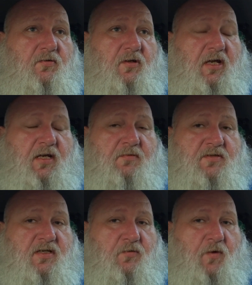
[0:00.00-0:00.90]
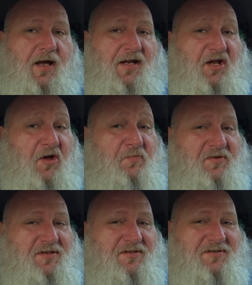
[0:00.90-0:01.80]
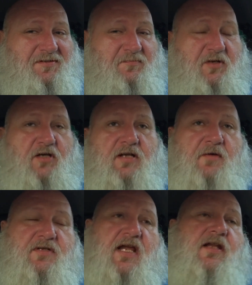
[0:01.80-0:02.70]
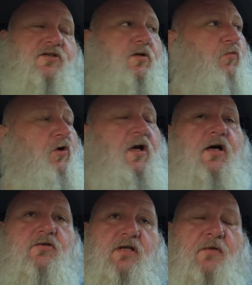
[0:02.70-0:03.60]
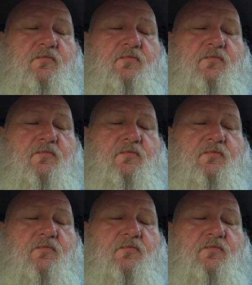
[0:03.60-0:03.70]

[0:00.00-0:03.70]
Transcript: And he was in the wide open because I was headed somewhere else.